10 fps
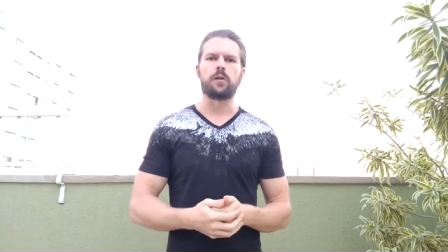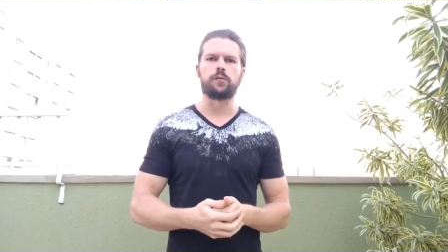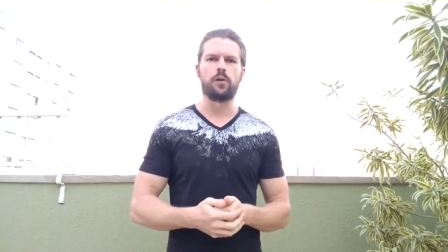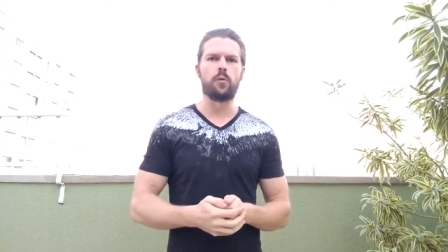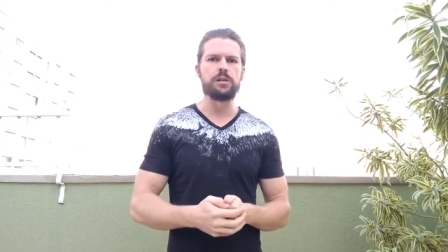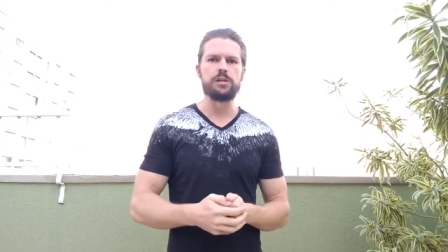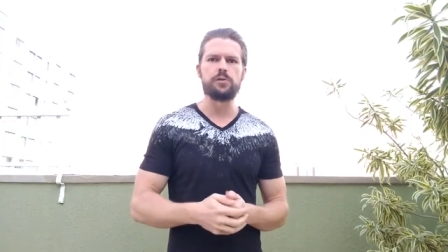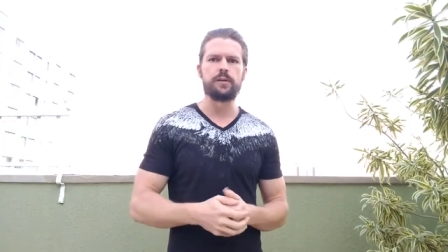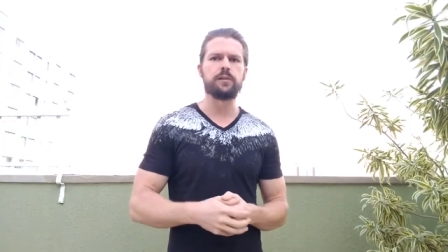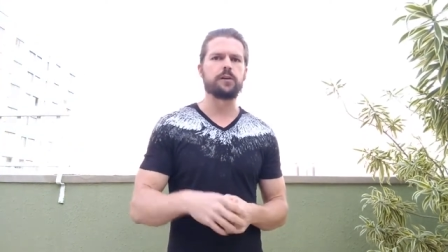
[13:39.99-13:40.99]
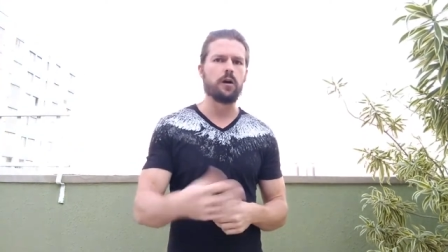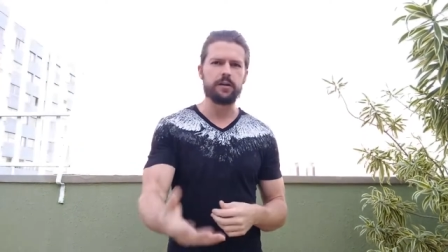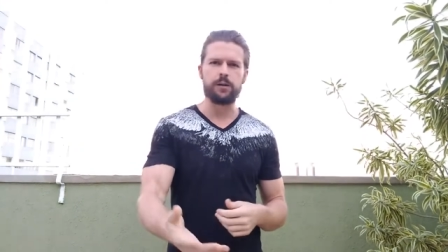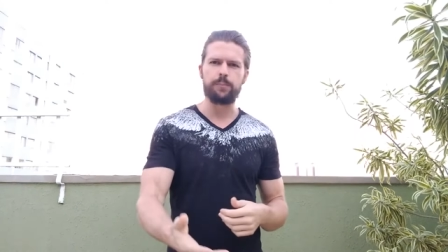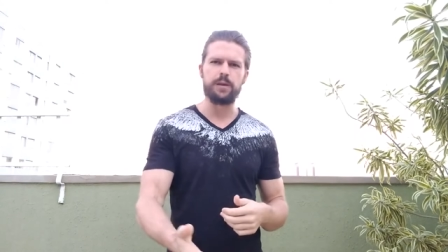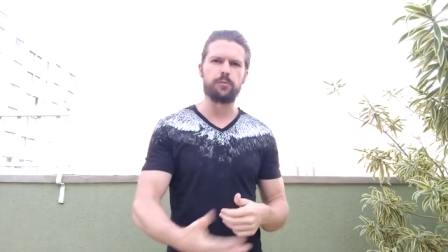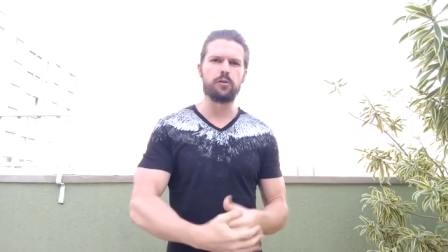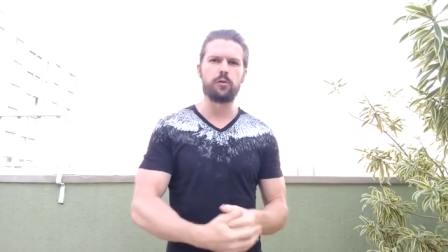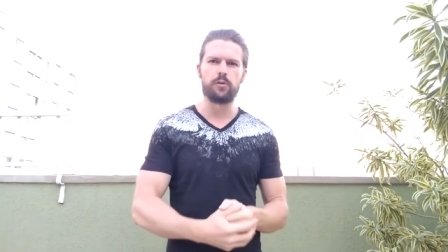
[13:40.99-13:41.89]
So, you can target people who